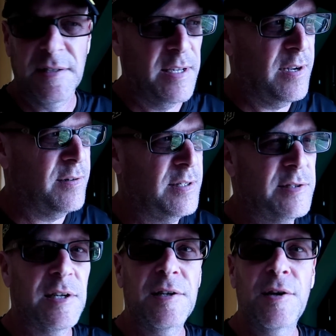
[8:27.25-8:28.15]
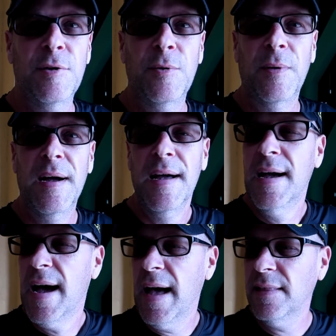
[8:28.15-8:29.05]
Here is the new
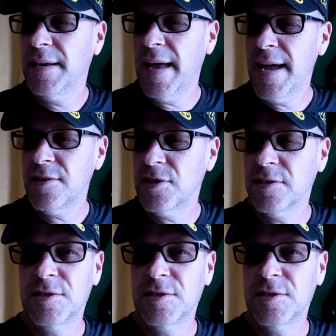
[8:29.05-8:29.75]
L&H